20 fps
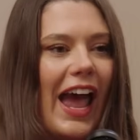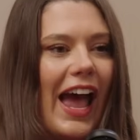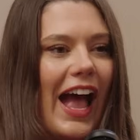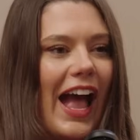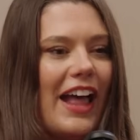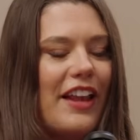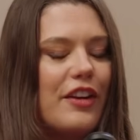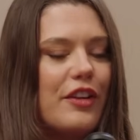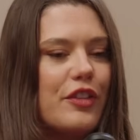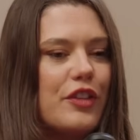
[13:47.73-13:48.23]

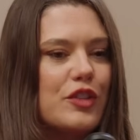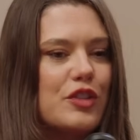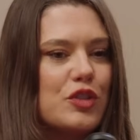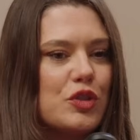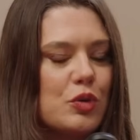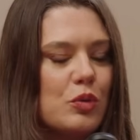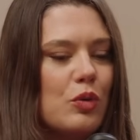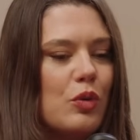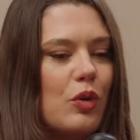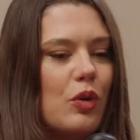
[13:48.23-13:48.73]
And the
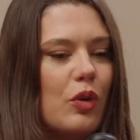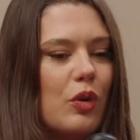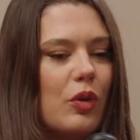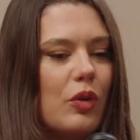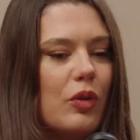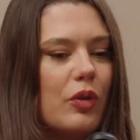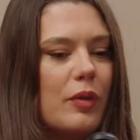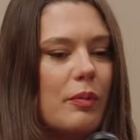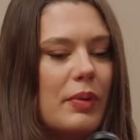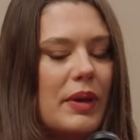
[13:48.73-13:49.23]

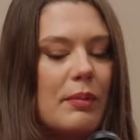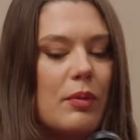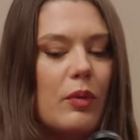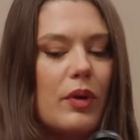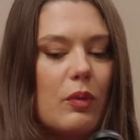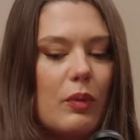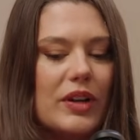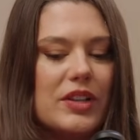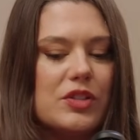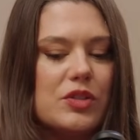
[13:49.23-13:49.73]
school, the people
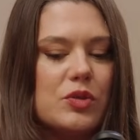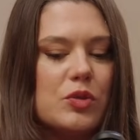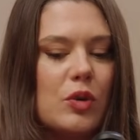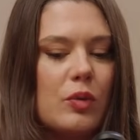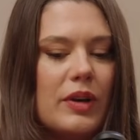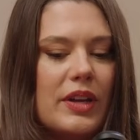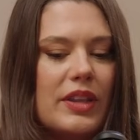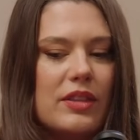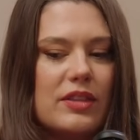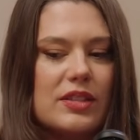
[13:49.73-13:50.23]
we went to school
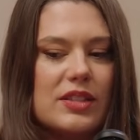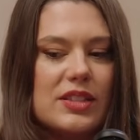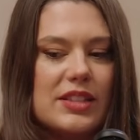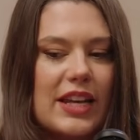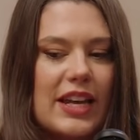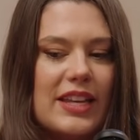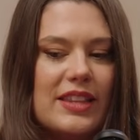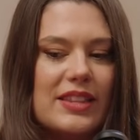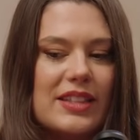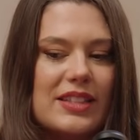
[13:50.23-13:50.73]
with
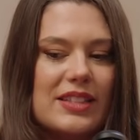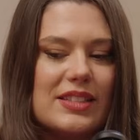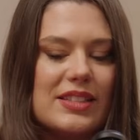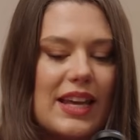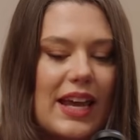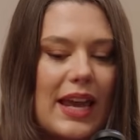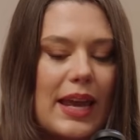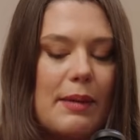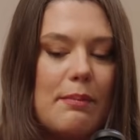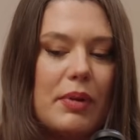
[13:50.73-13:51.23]
stayed the
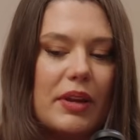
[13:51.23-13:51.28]
same,